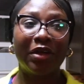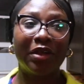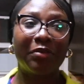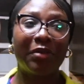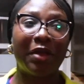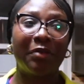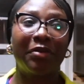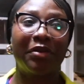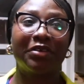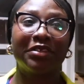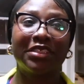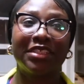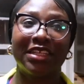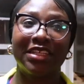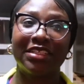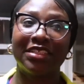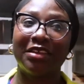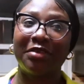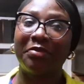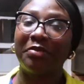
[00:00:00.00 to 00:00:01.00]
my posts said
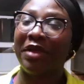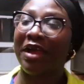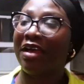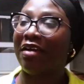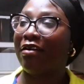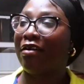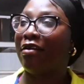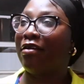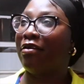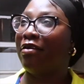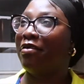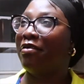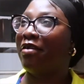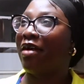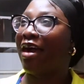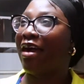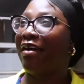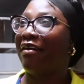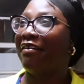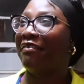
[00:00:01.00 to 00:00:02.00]
something about, oh,
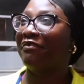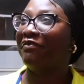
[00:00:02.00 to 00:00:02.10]
I'll